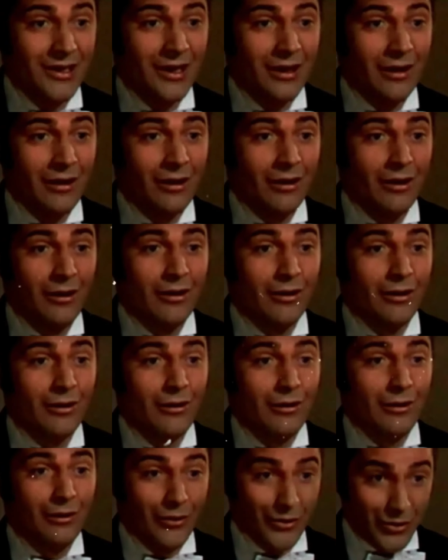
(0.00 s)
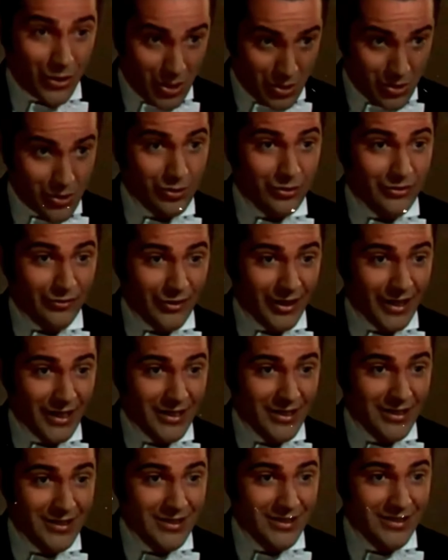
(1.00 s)
really works because that
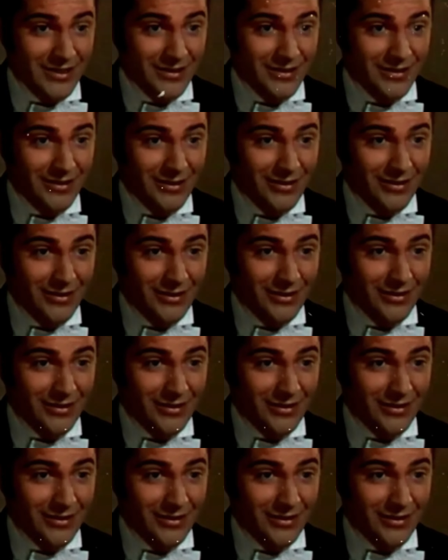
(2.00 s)
is how Friedrich